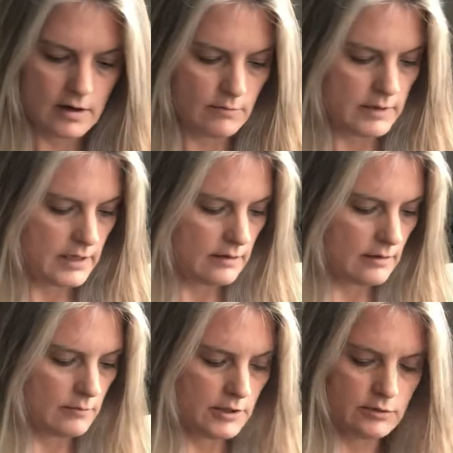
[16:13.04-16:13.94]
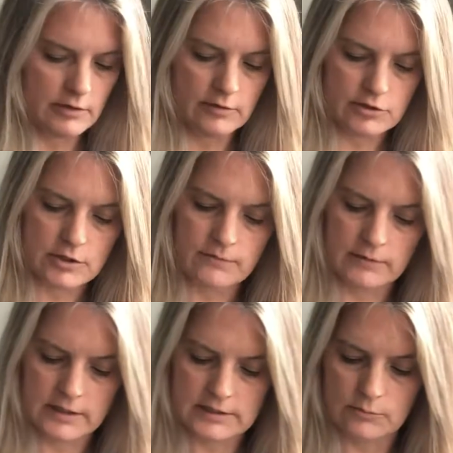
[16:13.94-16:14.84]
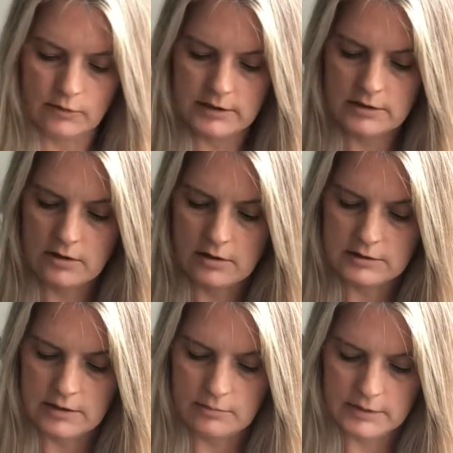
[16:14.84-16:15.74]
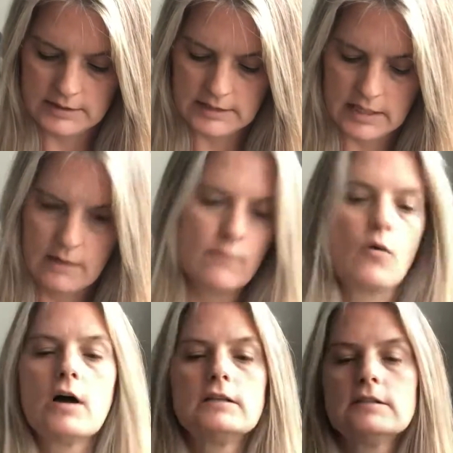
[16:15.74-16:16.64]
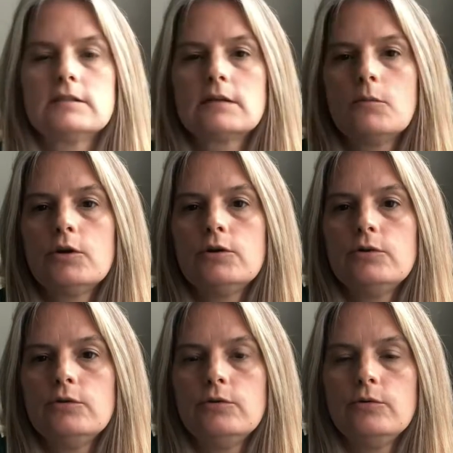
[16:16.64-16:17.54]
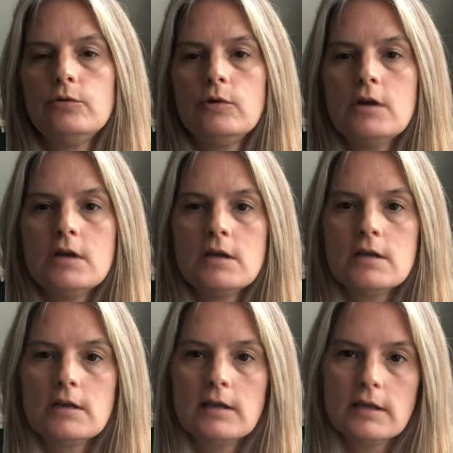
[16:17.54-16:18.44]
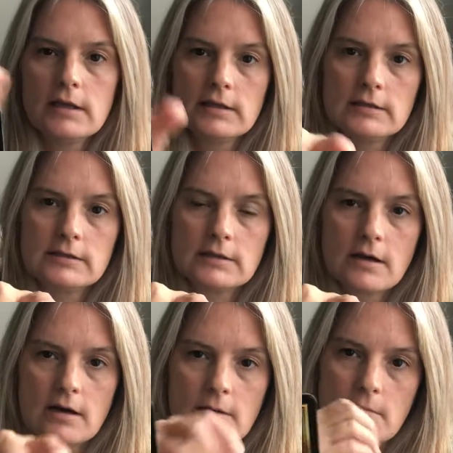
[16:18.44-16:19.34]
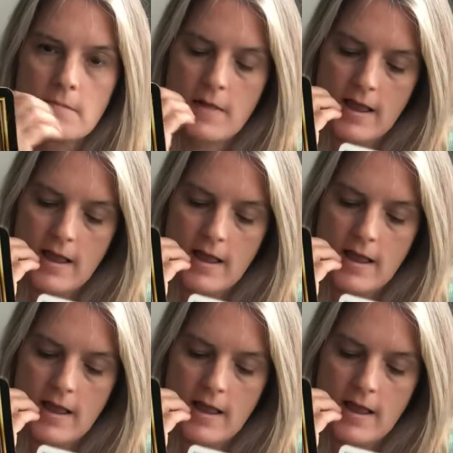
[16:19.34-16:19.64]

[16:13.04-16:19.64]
I want to I want to do another shuffle and get some more of these cards out. But this King of Wands is someone who is um,